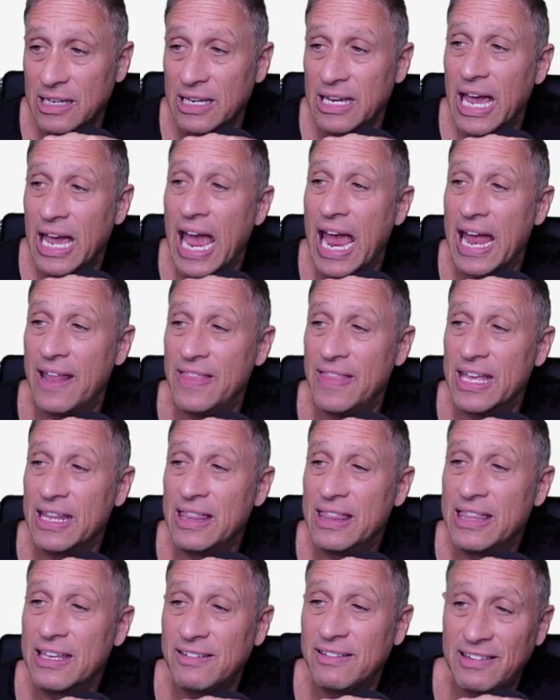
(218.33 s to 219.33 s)
And then
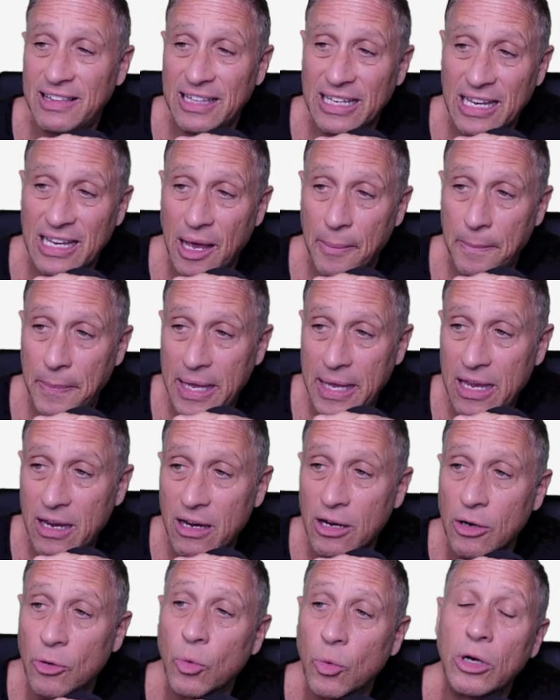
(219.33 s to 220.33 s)
this thing up
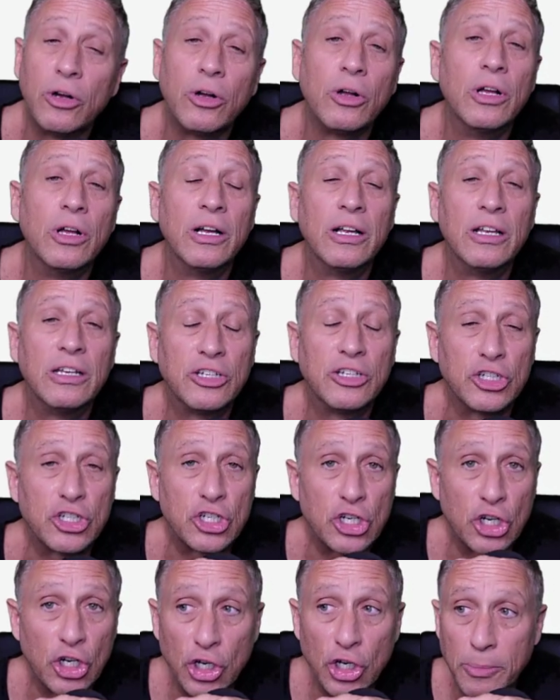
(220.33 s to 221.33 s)
here will
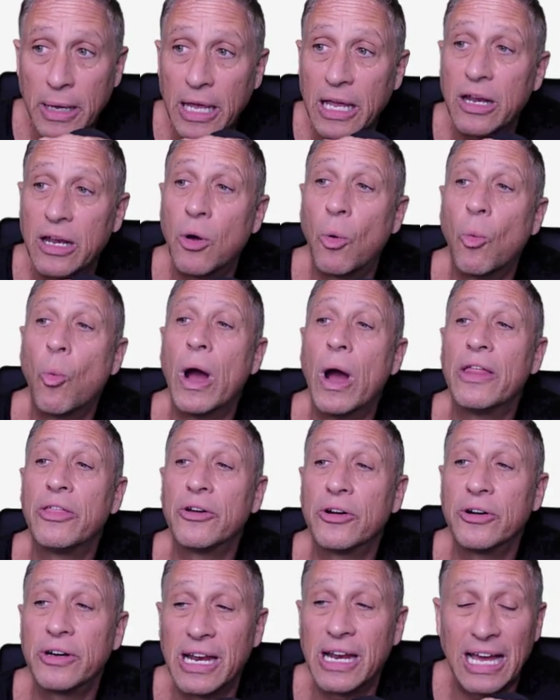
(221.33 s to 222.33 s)
determine whether
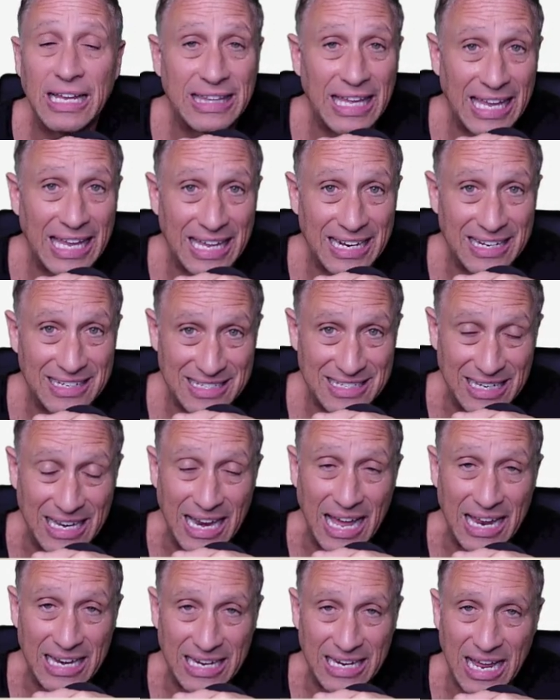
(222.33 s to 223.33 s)
or not they get a
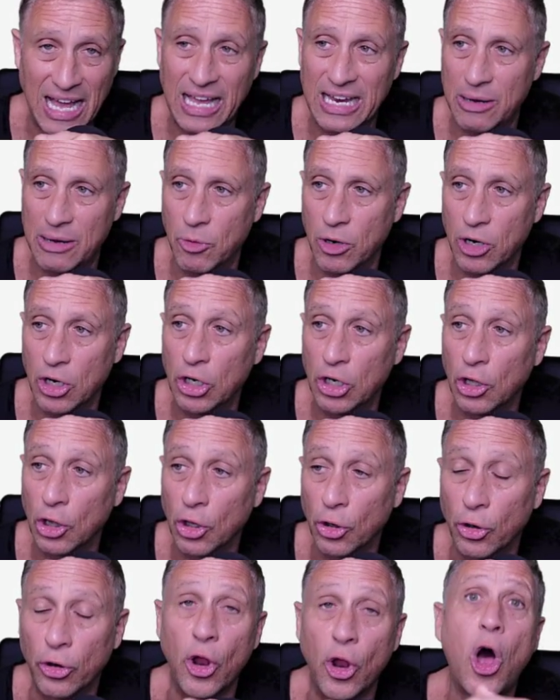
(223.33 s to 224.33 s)
1099. And we're going to
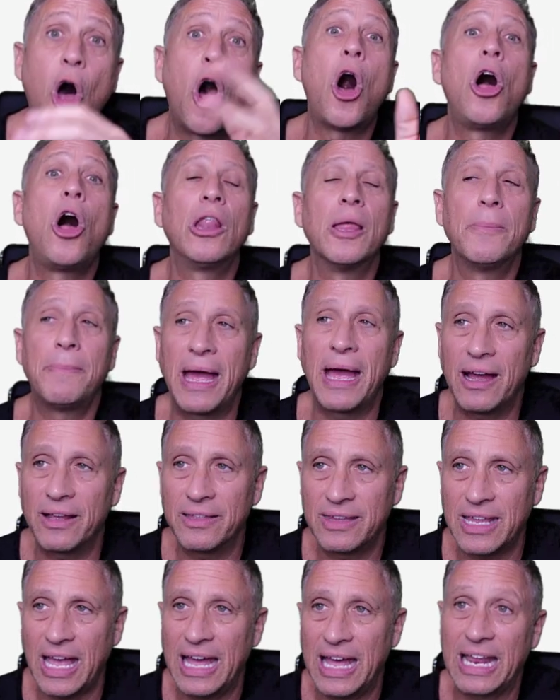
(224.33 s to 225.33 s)
learn all about
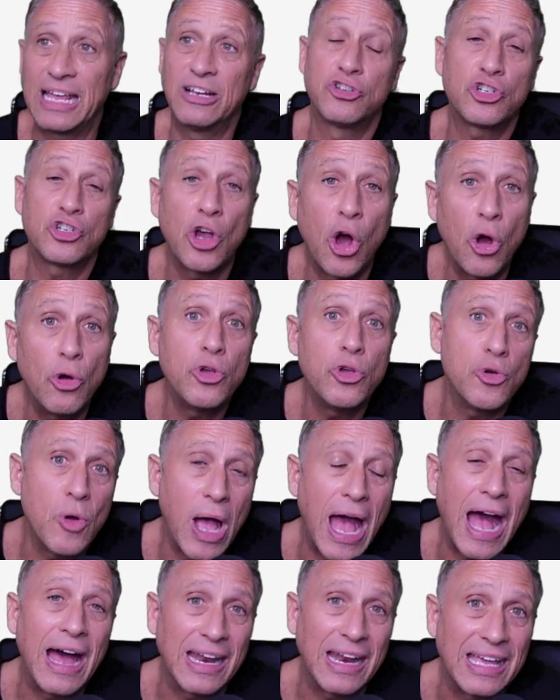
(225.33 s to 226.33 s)
that and show you
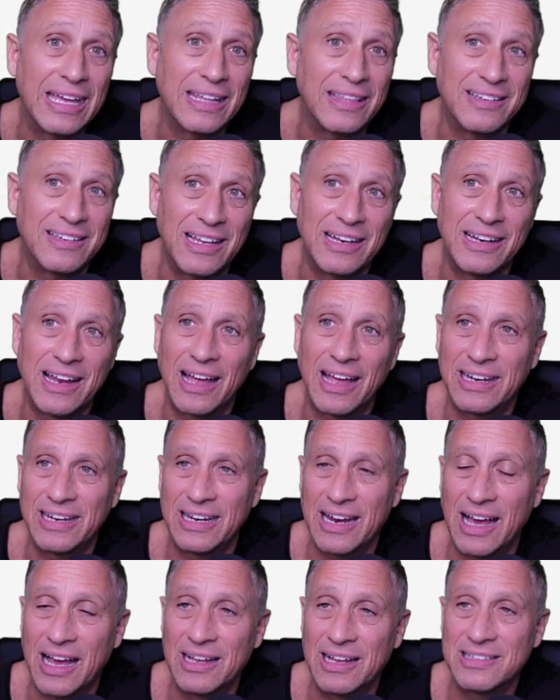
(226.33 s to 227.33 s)
how to get the
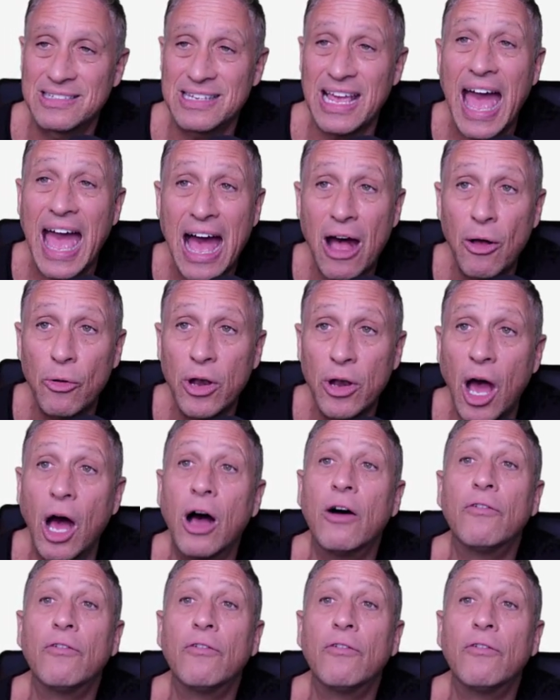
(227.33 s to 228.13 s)
1099s out of